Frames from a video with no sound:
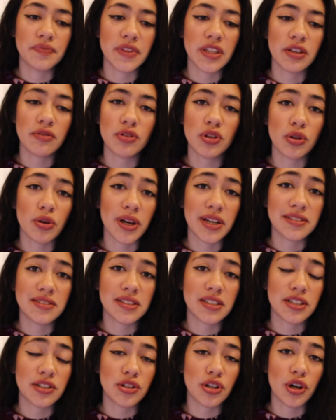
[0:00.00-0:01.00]
even though I
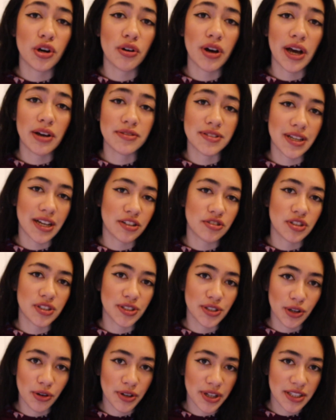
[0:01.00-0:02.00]
didn't know I was actually
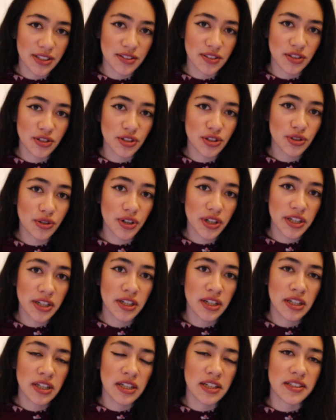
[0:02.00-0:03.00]
going to New York
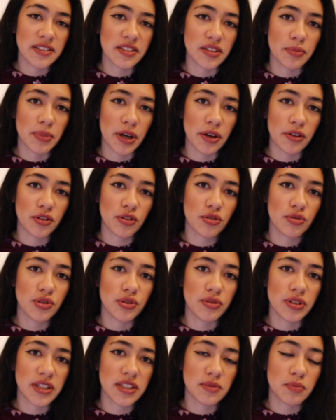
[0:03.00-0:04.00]
until about 3
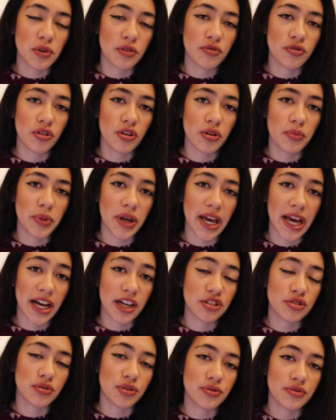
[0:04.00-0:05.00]
weeks before my
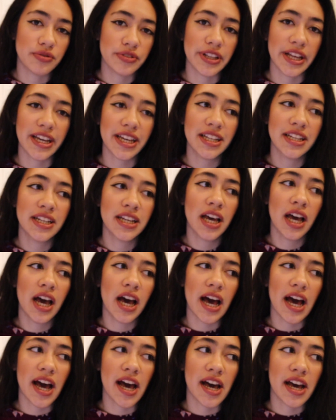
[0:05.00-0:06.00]
actual flight,
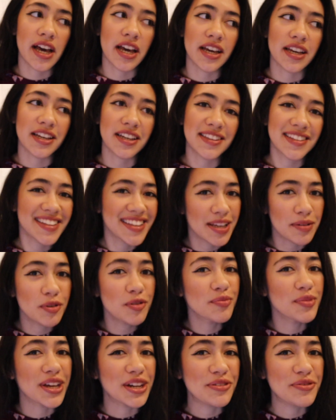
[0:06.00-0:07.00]
I, in the name
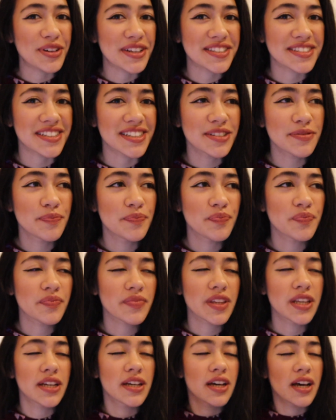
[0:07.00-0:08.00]
of manifesting,
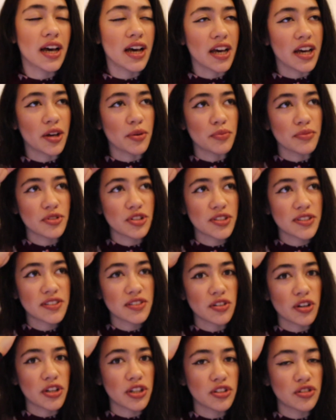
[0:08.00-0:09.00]
just
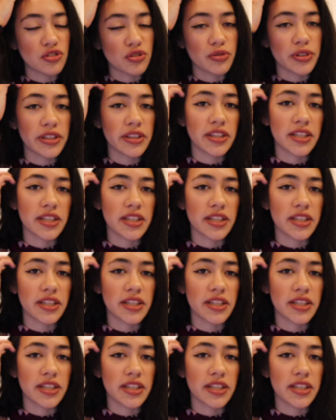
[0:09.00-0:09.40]
started doing